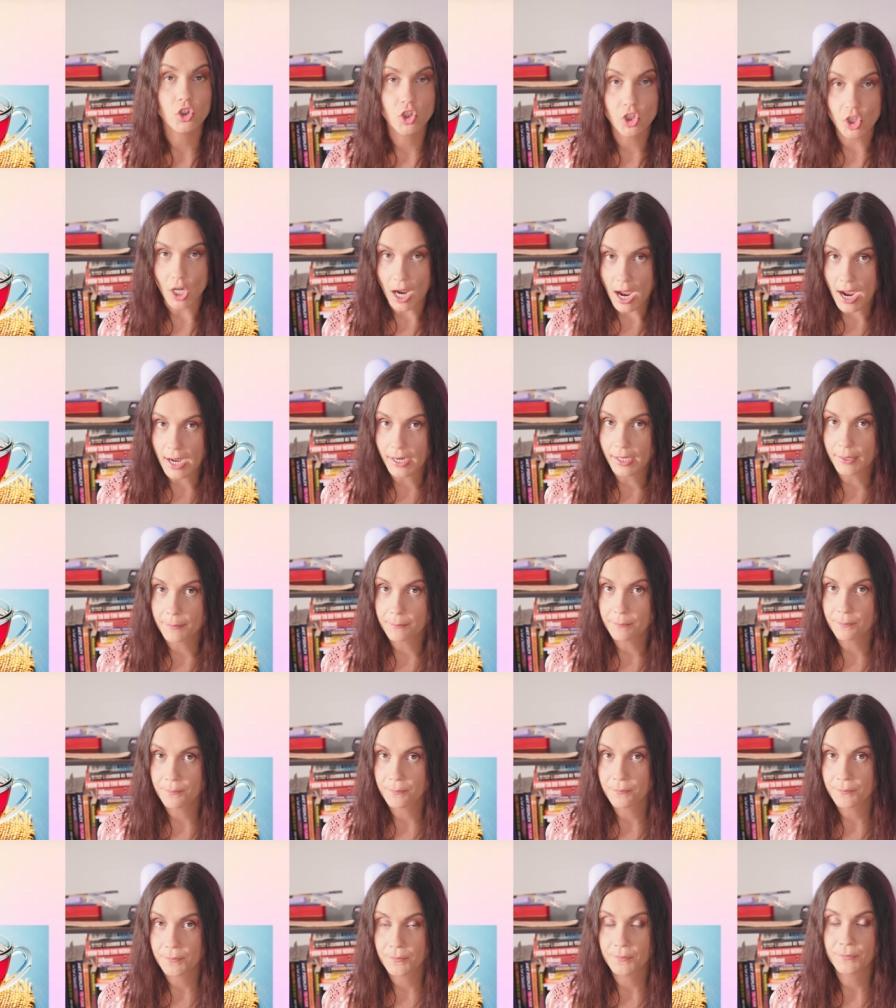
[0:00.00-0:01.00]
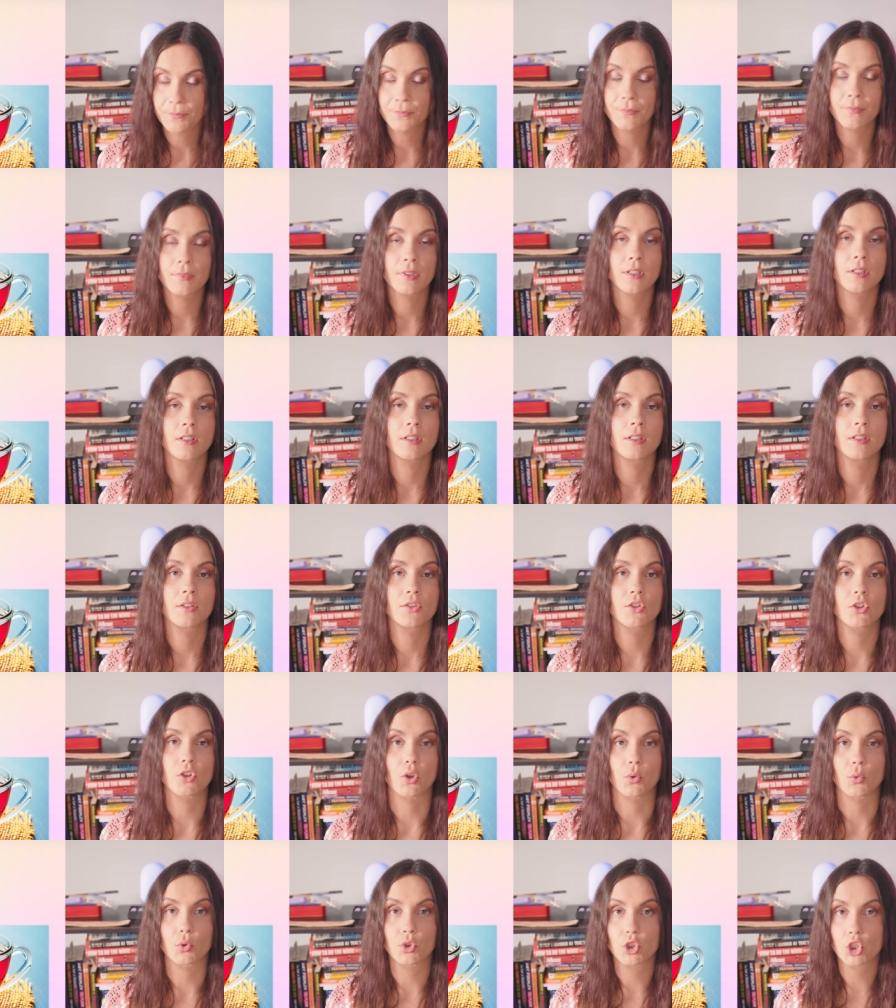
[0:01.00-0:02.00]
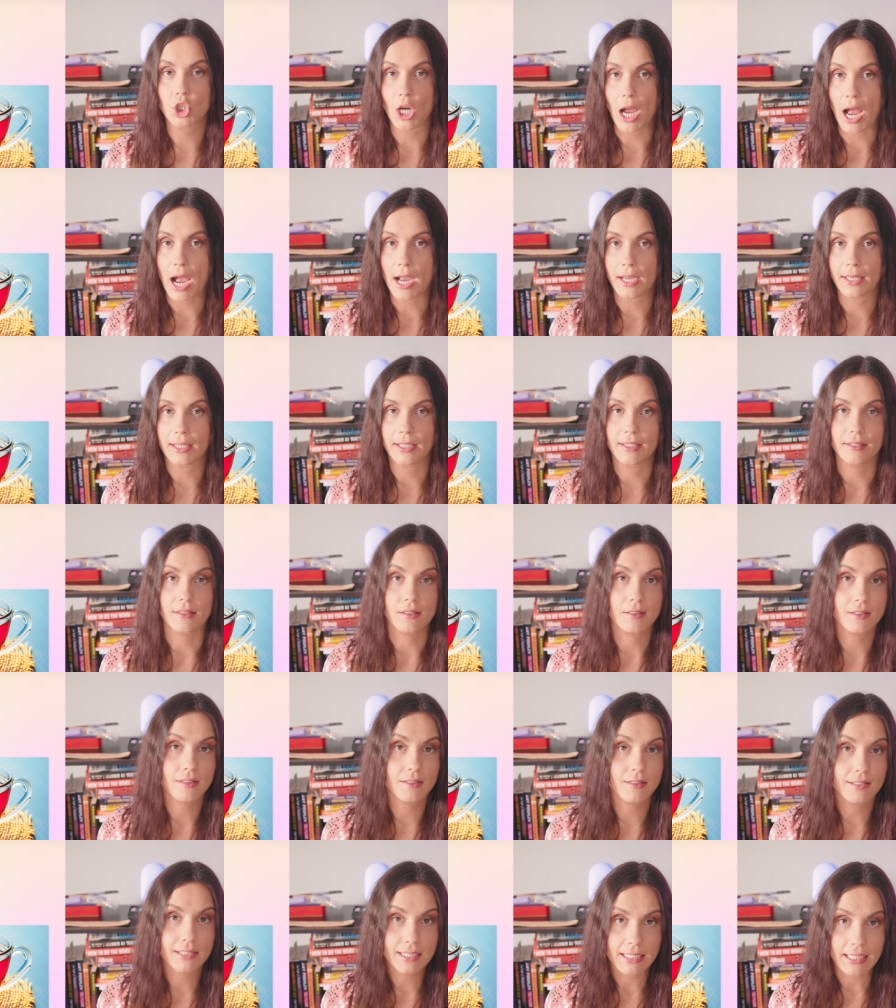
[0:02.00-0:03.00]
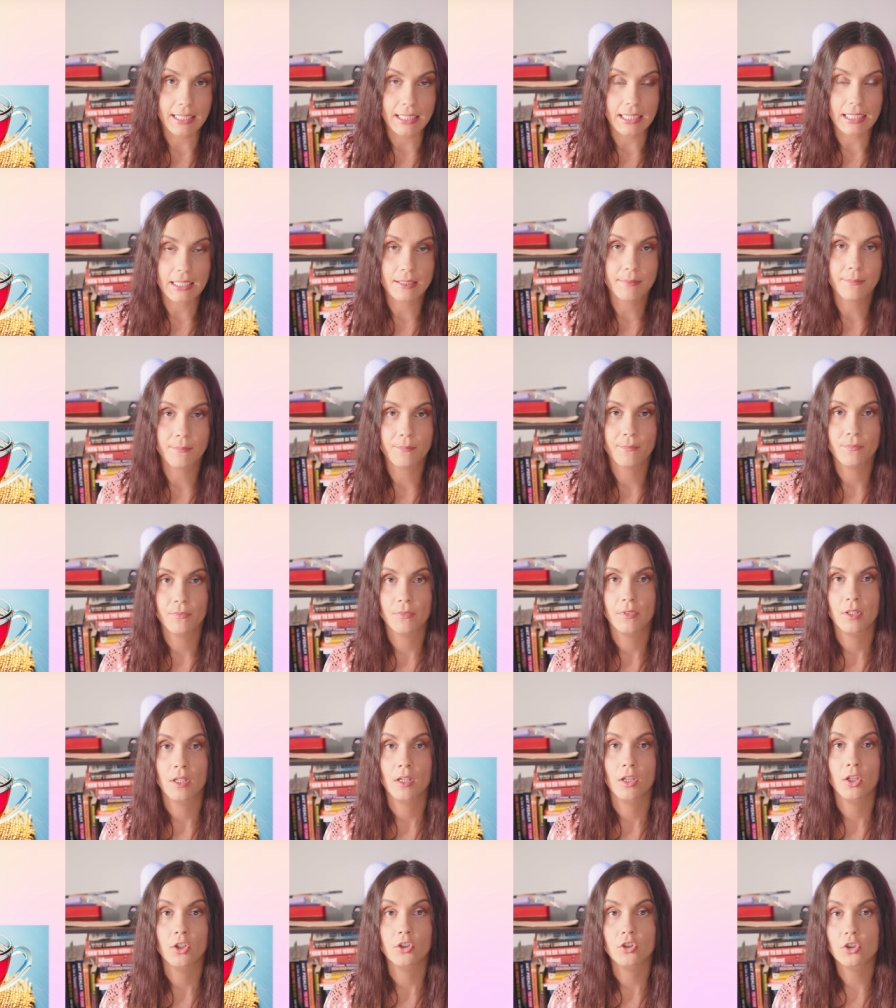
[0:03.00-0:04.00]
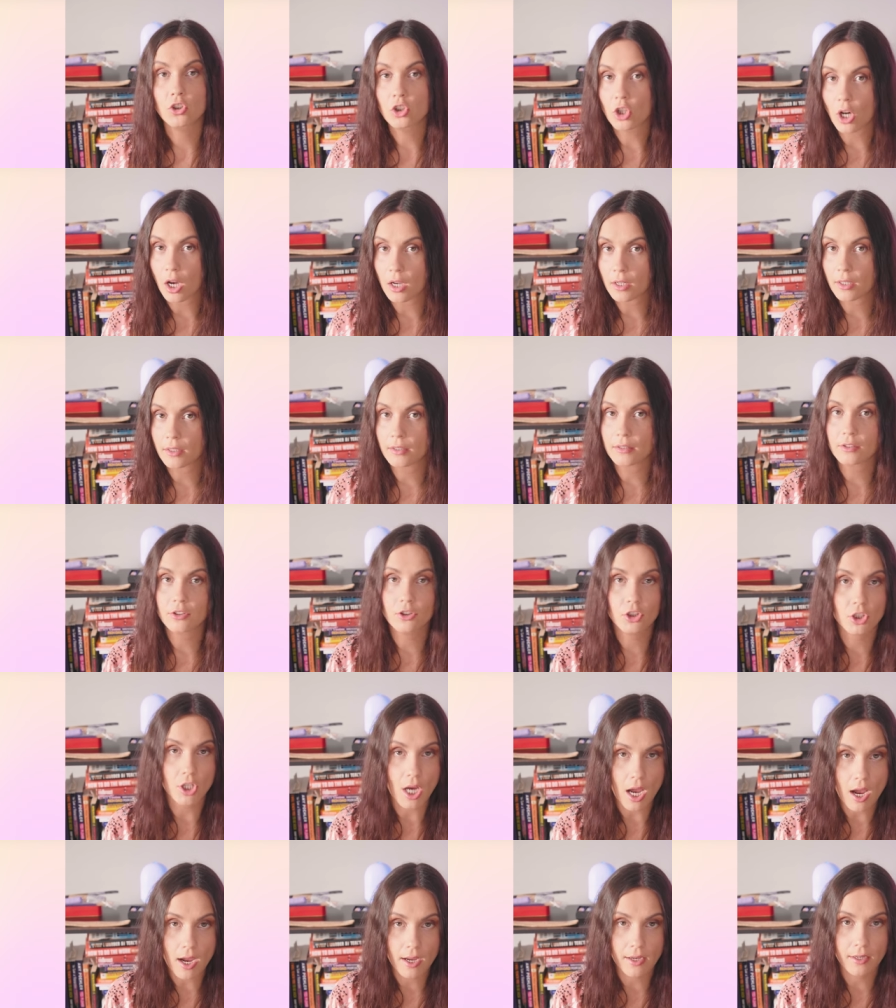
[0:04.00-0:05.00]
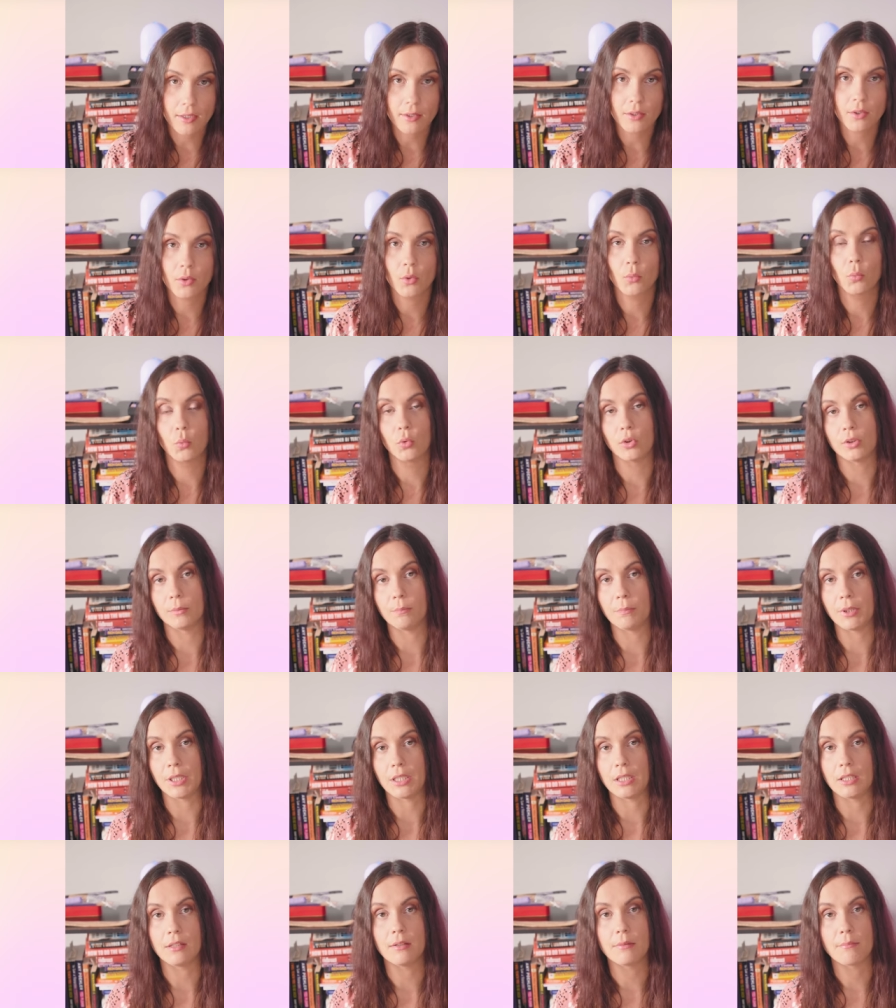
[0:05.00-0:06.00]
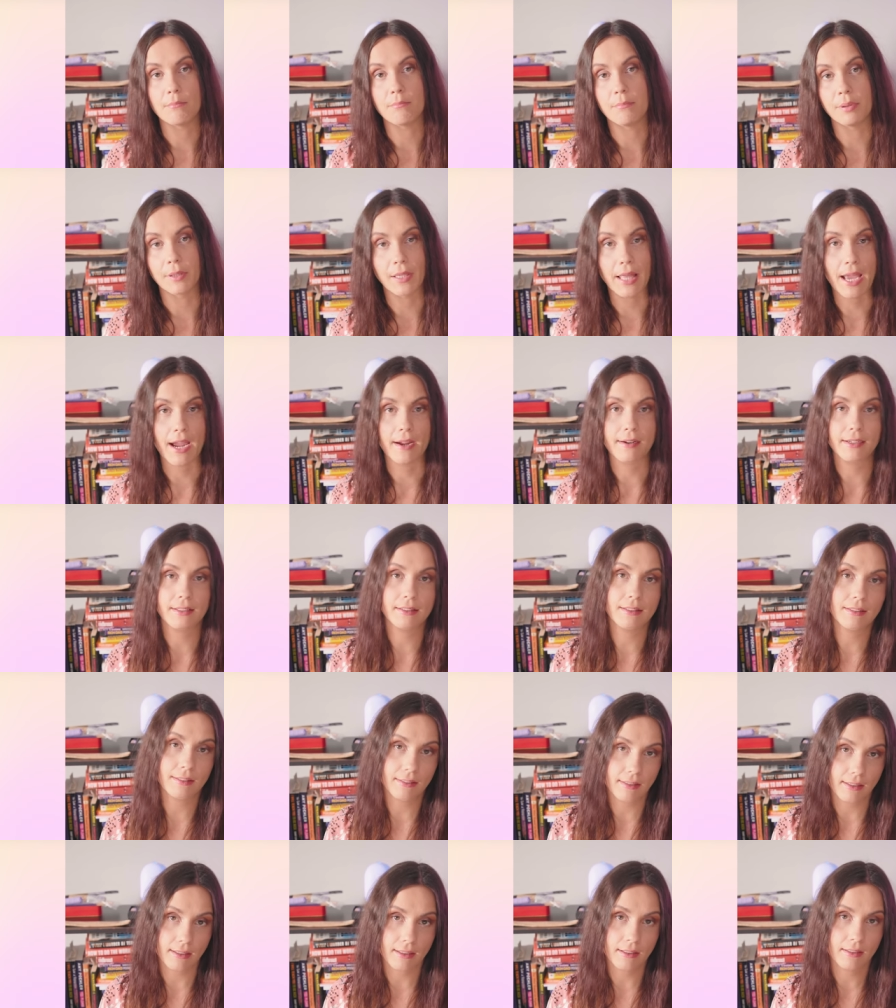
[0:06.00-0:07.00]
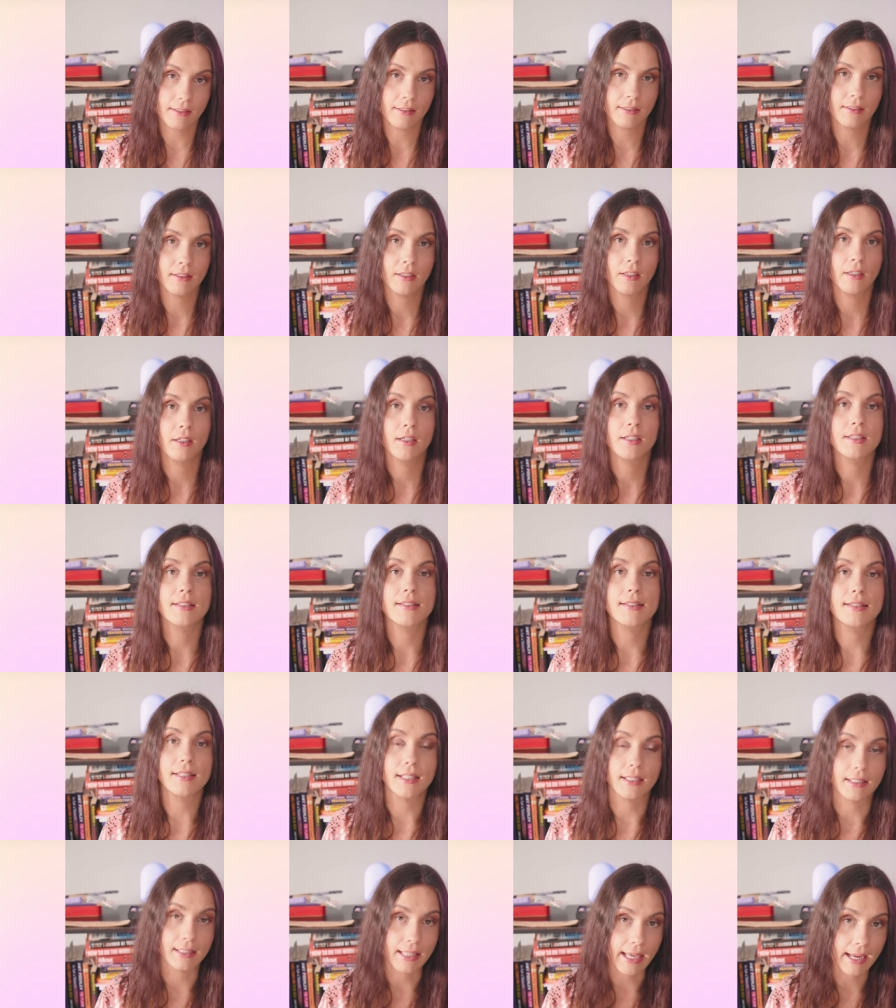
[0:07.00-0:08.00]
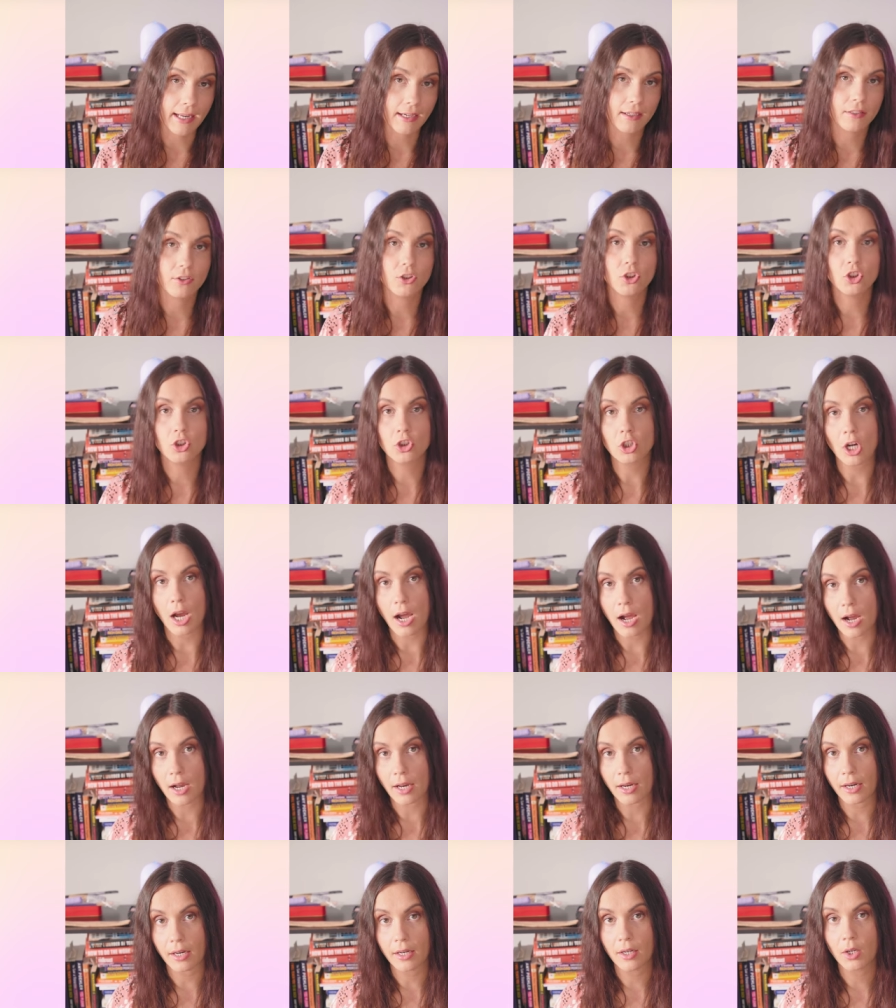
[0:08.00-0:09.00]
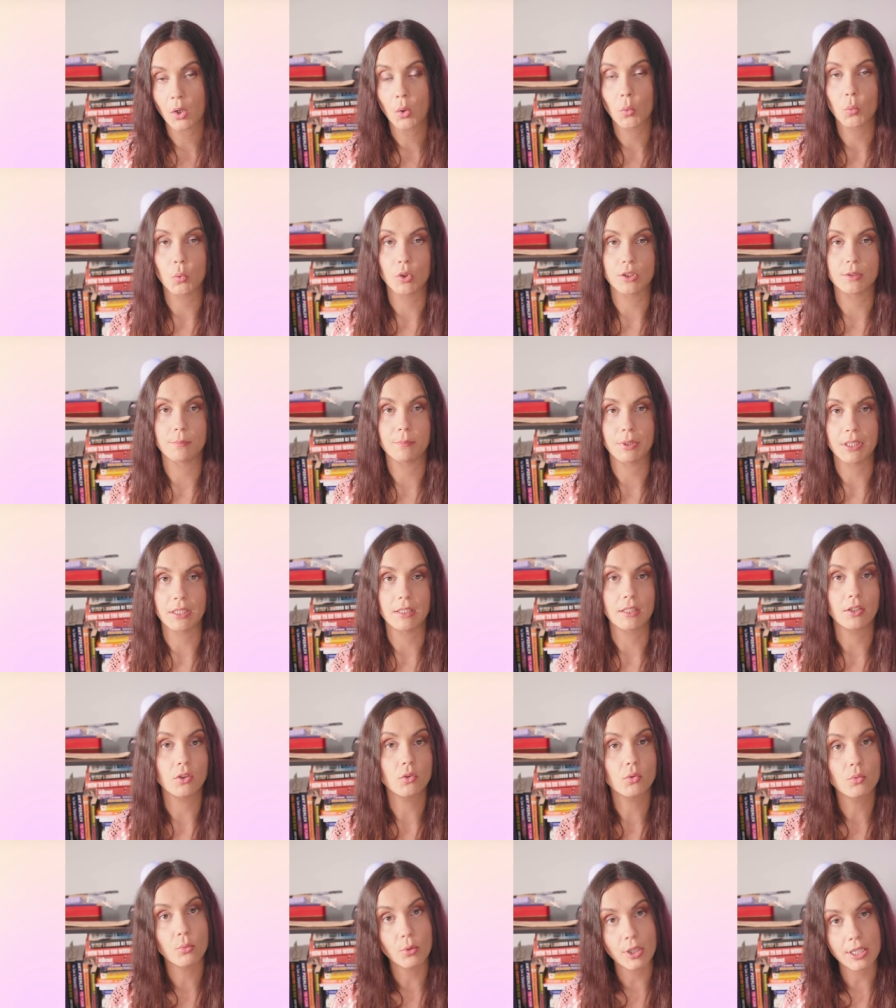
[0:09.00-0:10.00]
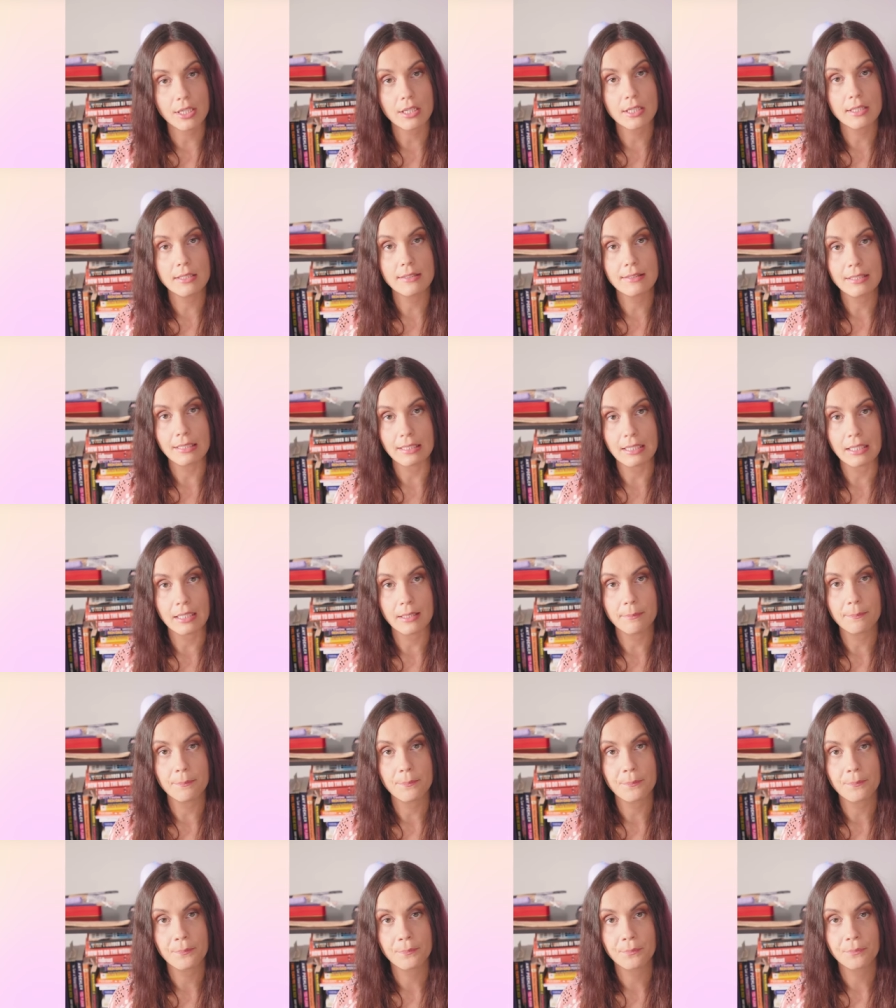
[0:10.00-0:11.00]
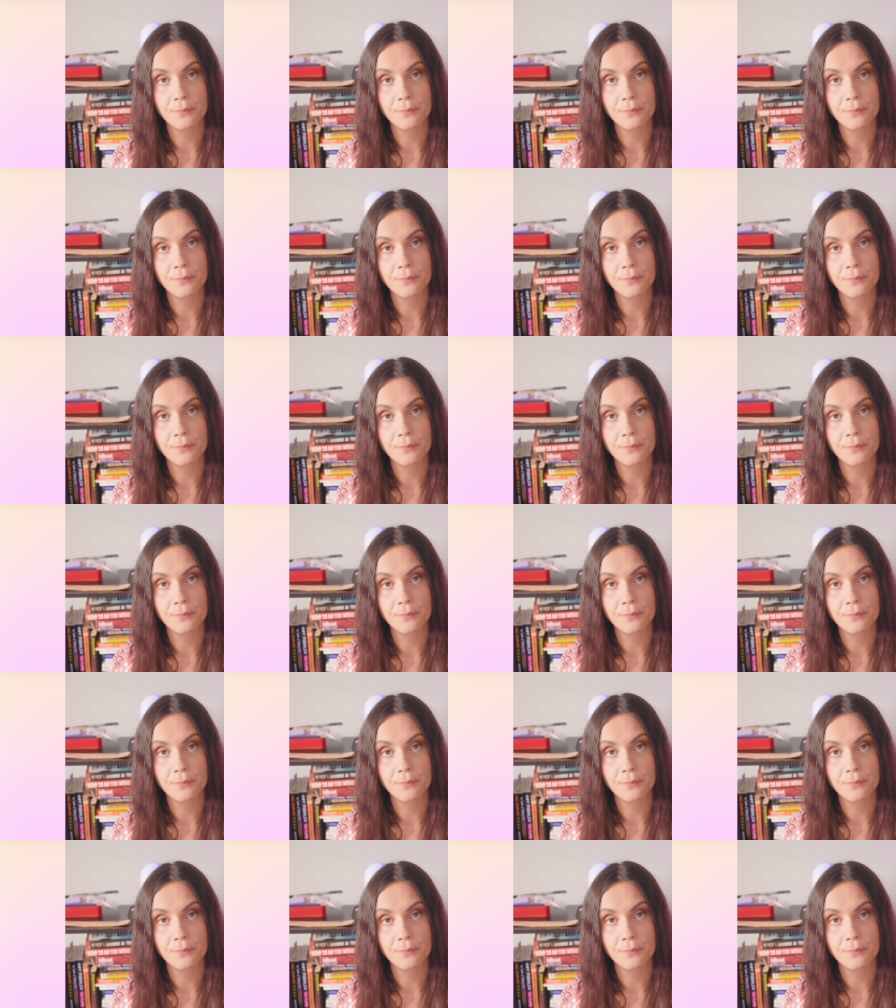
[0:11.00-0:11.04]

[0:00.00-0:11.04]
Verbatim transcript: chai. So chai is tea. Črn chai would be black tea. Zelen chai would be green tea.